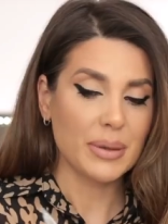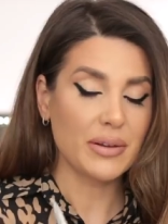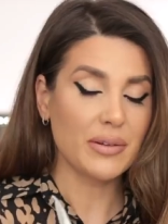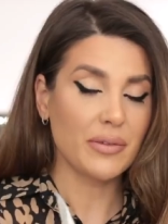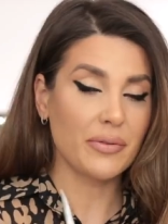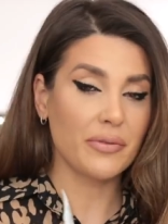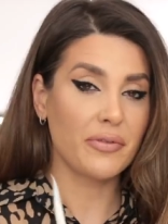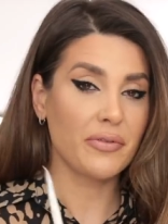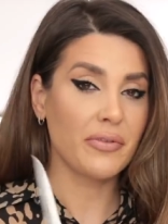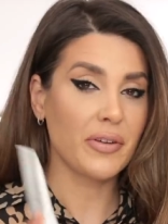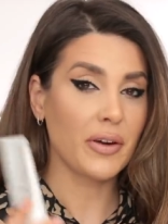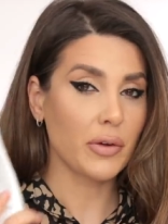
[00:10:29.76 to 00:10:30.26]
But a
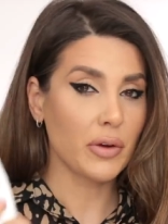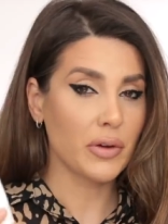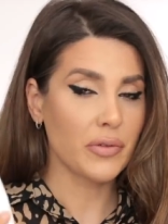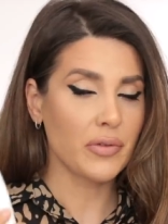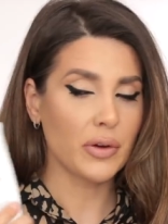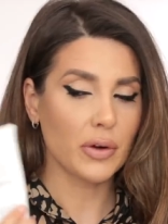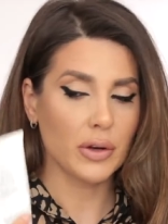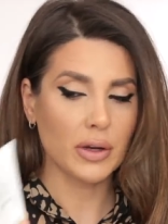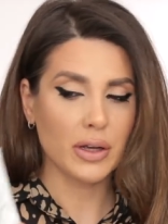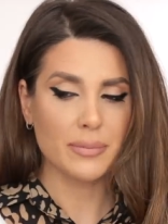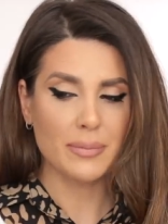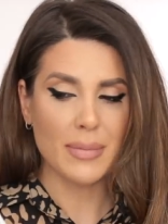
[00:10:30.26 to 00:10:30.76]
very,
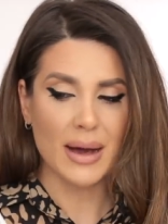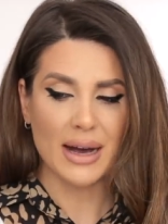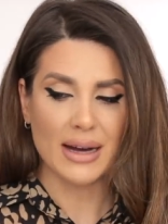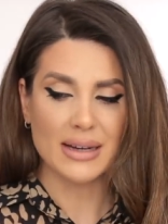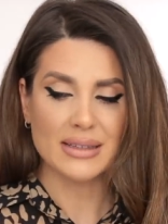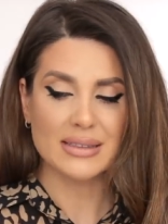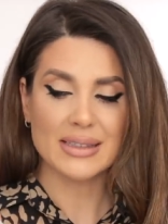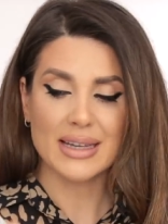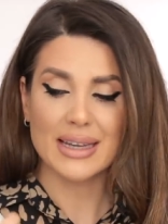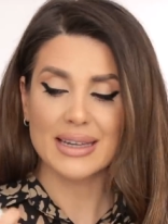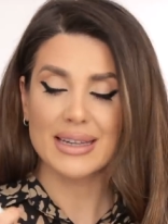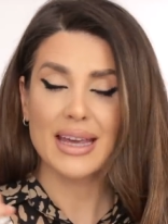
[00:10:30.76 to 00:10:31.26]
very good
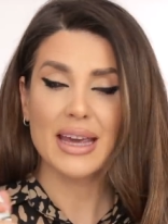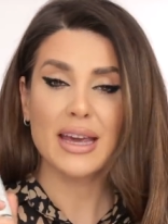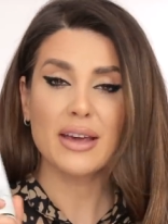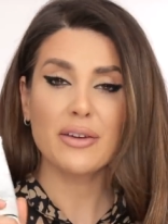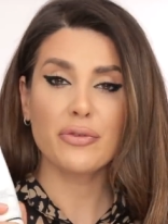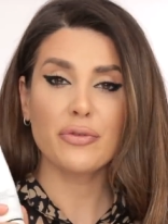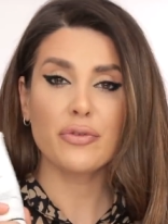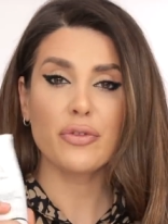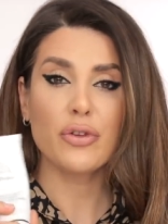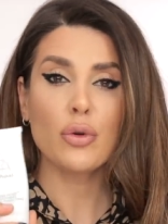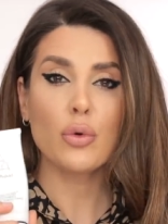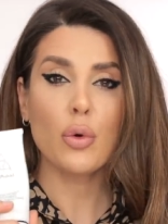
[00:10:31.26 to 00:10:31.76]
mask. And
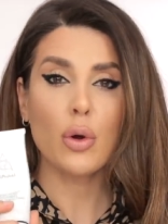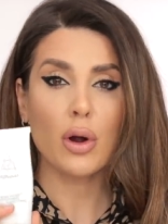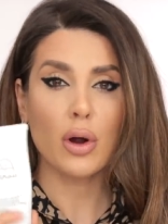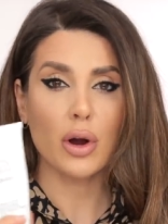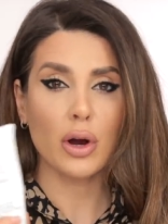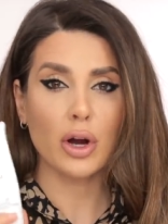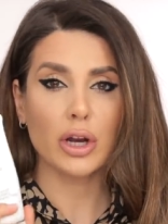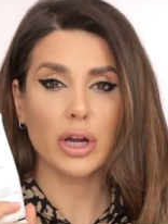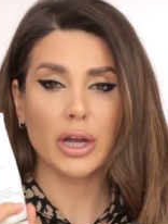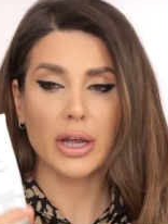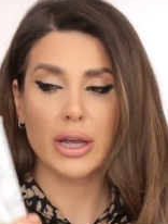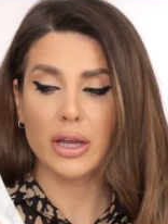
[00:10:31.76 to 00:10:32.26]
if you
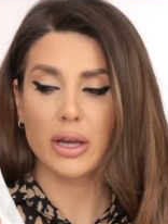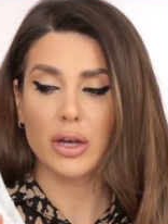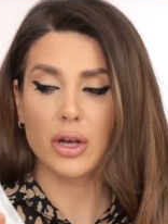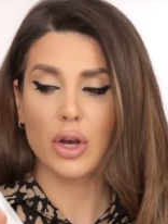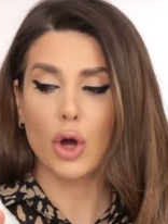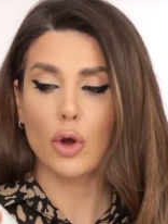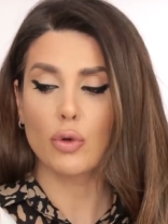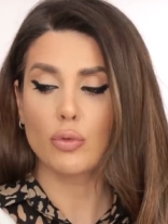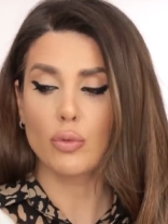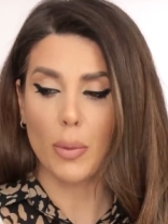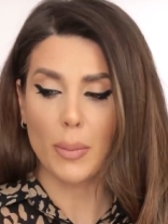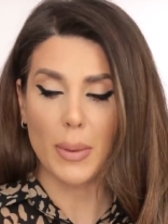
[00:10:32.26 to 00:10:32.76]
are in
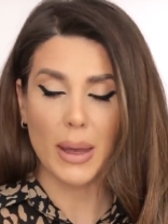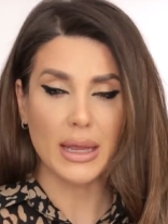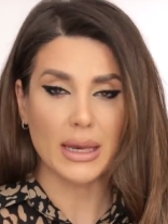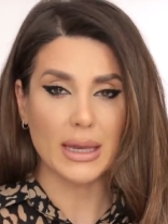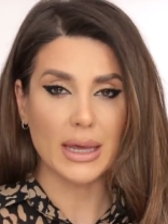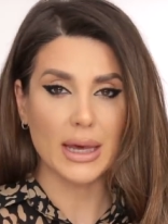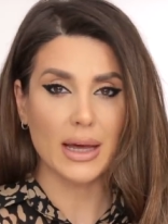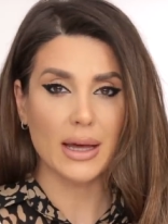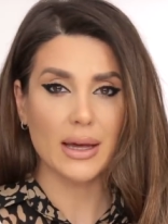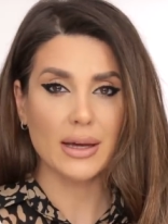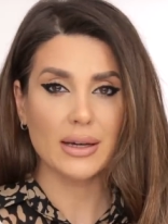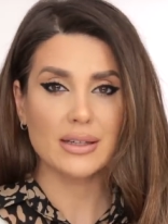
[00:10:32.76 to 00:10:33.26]

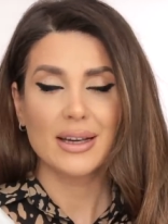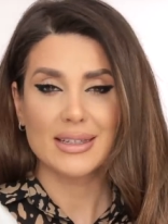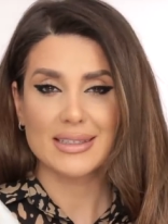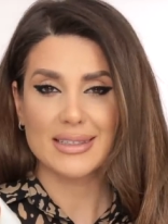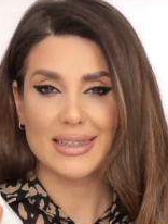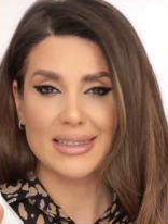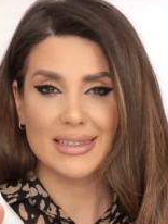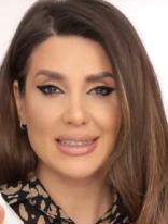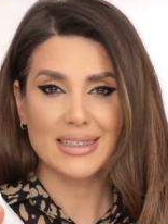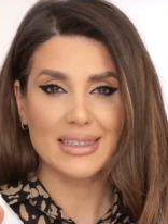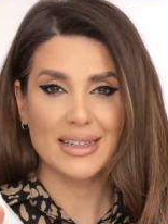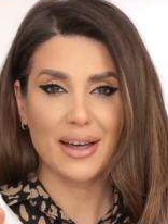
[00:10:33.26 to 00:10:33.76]
Romania, because
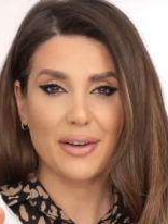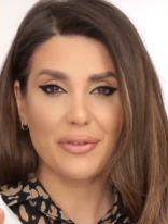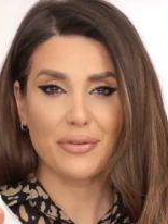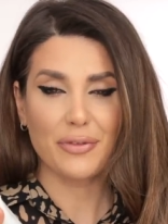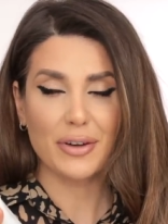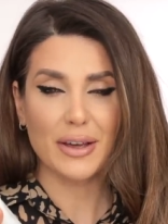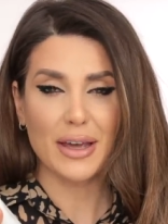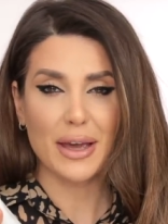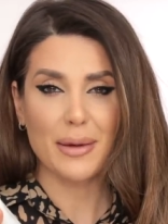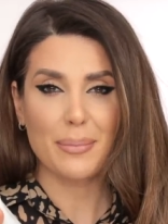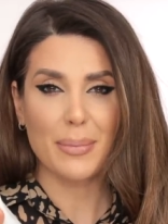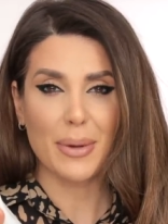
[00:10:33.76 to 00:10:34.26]
I did not
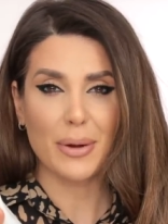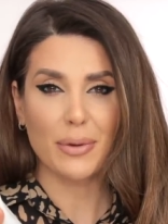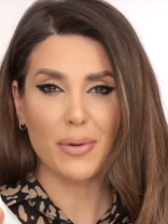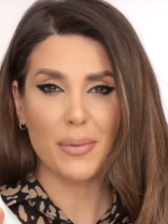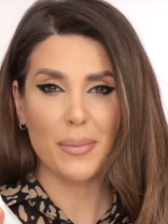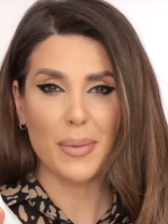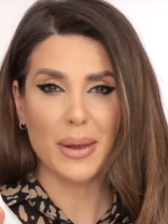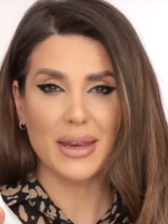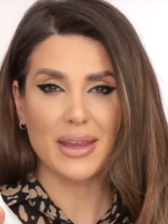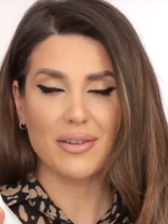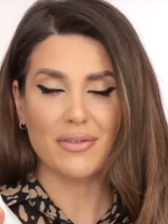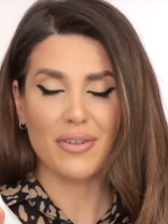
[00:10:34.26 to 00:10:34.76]
forget my
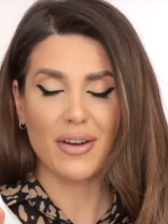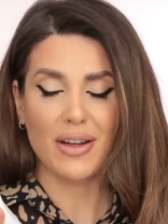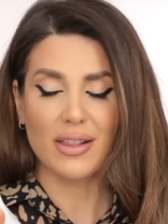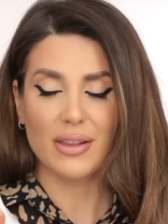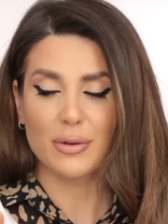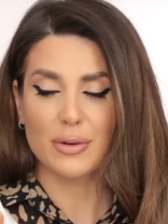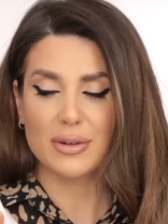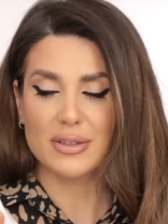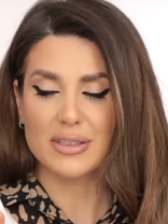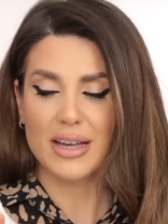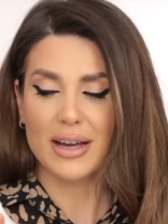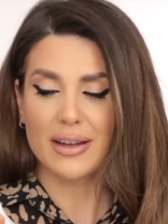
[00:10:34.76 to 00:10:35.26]
Romanian
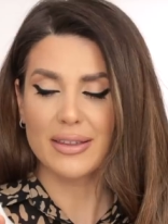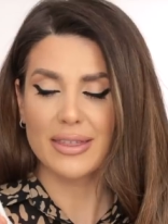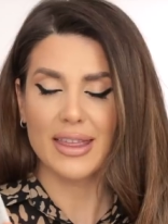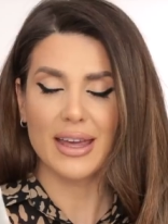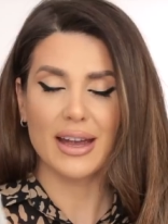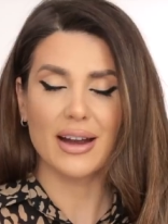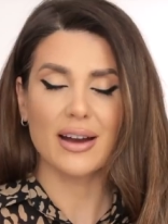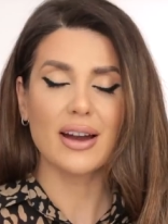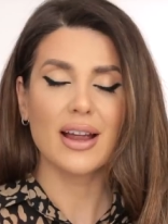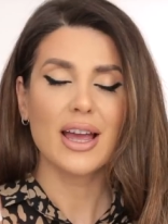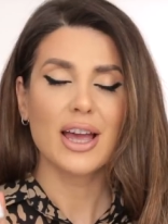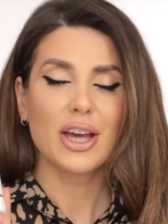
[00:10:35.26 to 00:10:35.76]
followers out
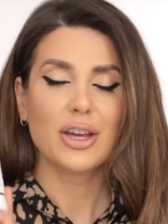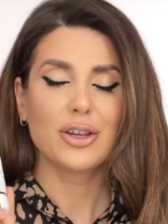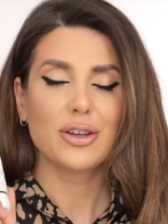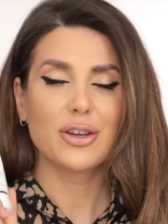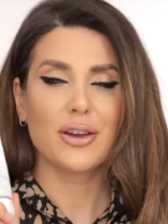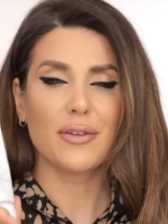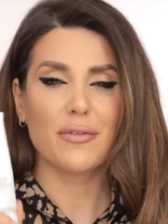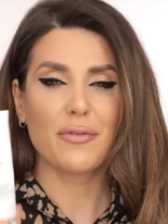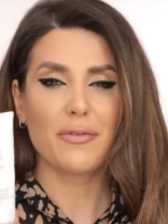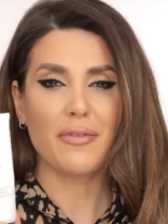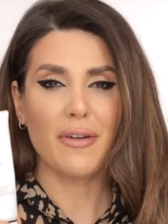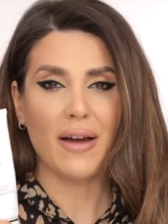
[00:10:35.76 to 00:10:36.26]
there,
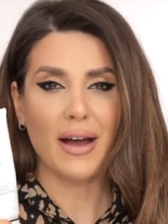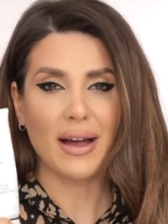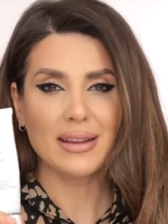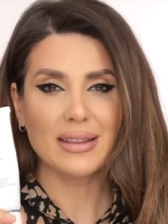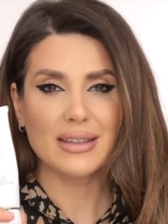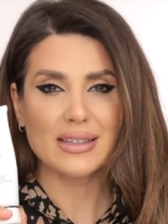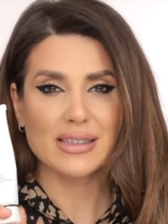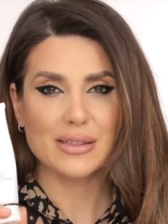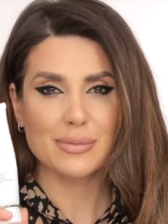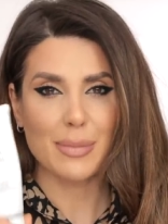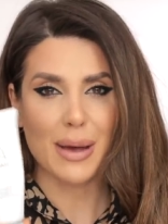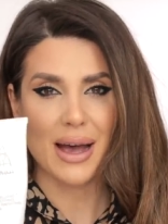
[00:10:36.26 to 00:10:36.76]
you can
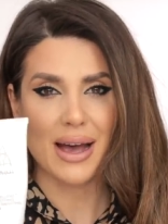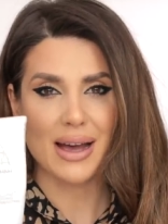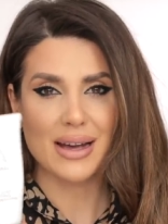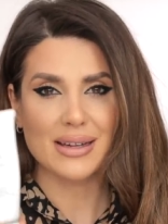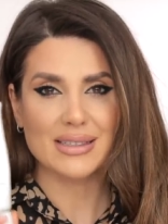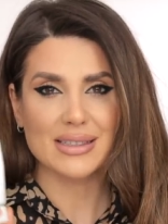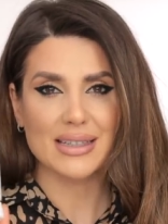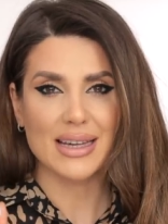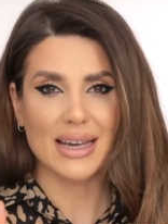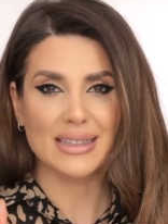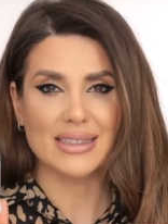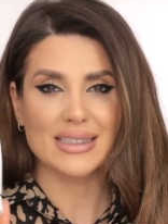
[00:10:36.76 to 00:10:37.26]
find this
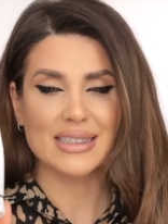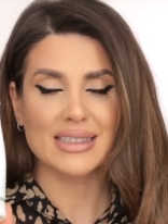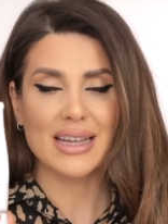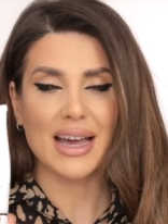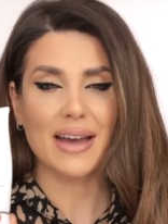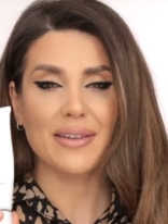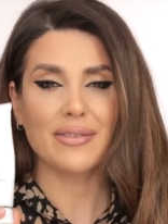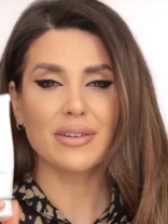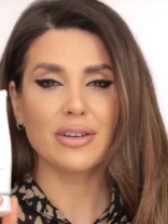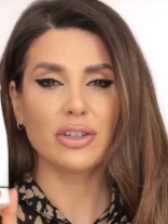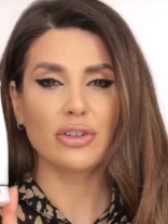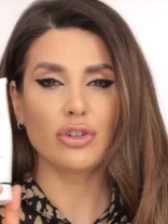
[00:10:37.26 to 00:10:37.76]
mask at
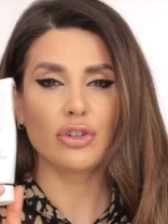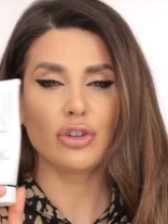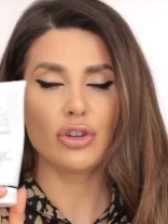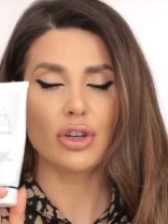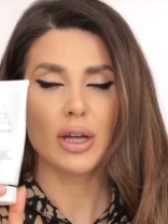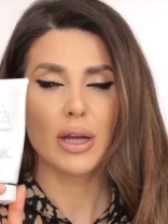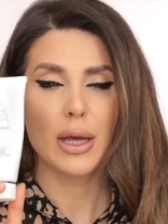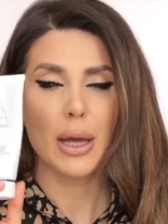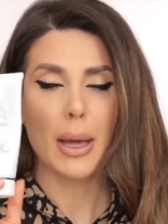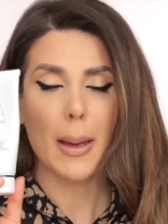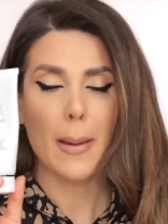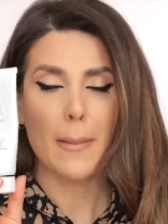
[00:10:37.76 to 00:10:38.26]
savage